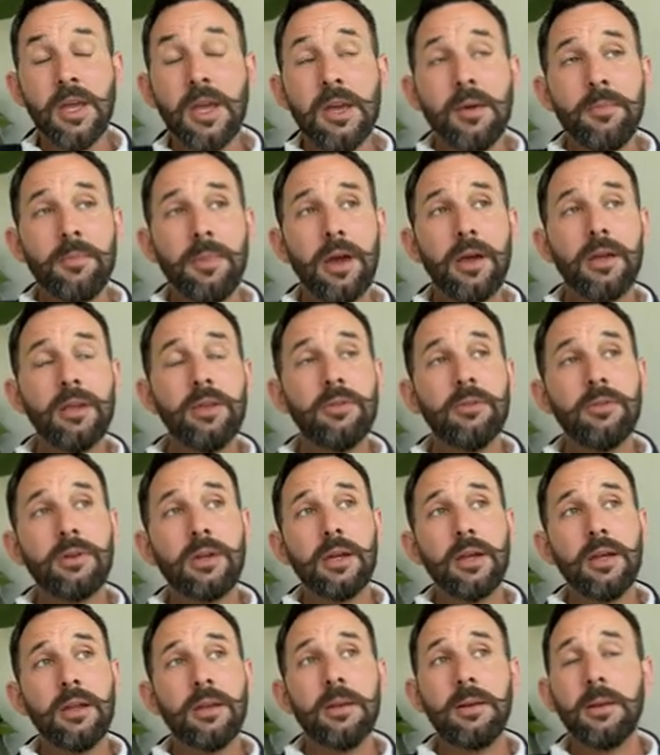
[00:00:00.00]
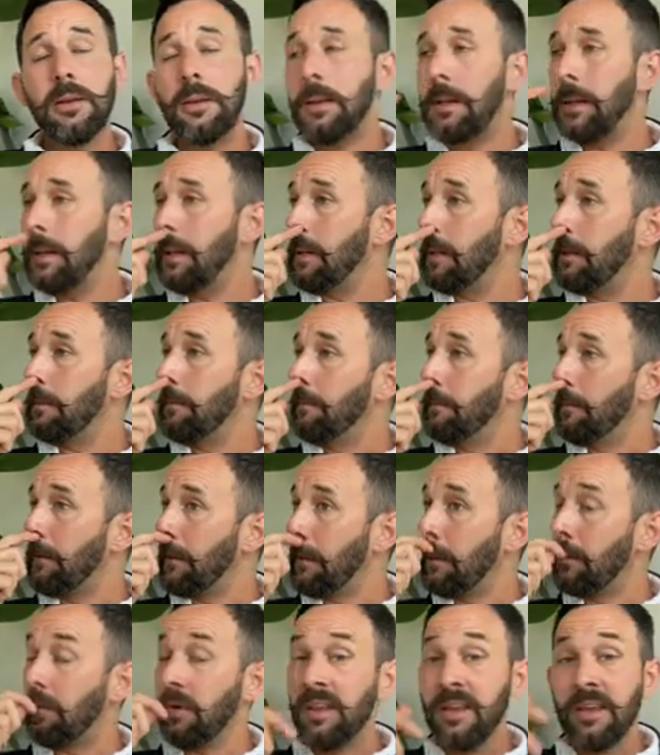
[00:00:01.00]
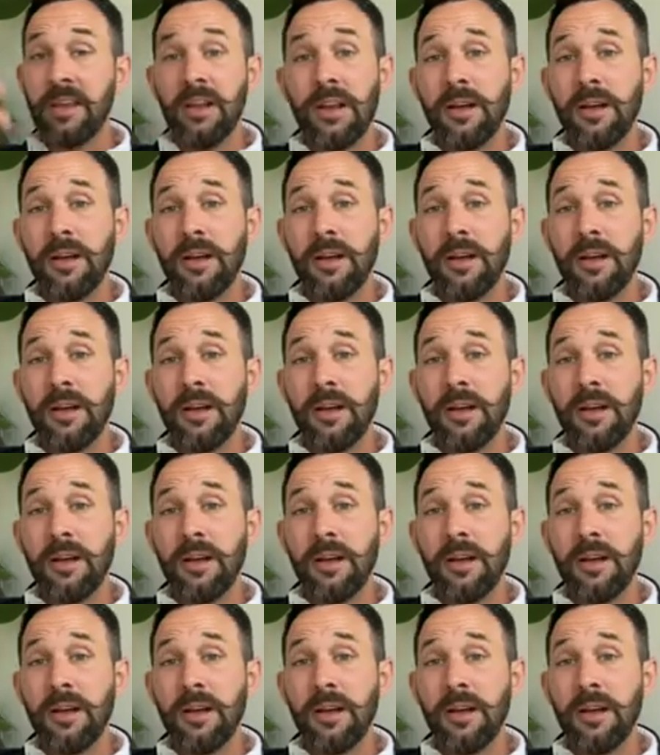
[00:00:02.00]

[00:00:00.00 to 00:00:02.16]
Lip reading: But you can, the way that